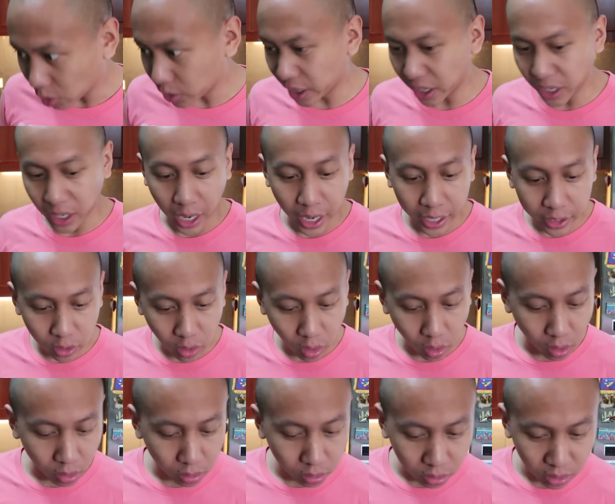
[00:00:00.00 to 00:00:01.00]
Okay, I
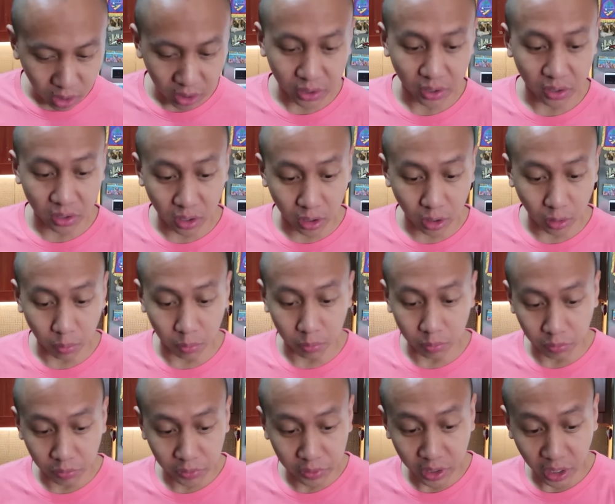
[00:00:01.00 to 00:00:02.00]
know this is gonna
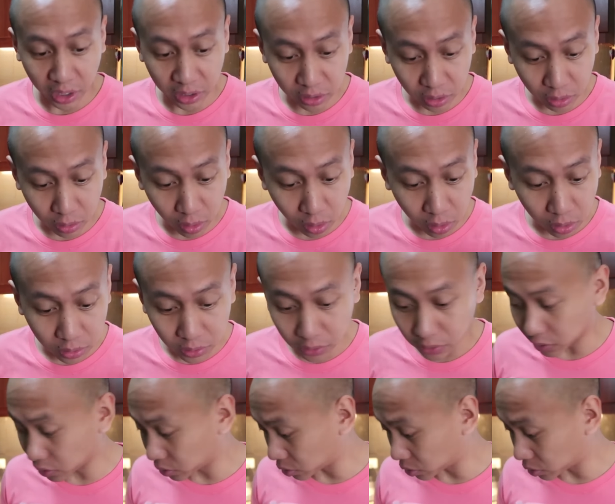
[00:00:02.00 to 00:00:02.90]
taste gross,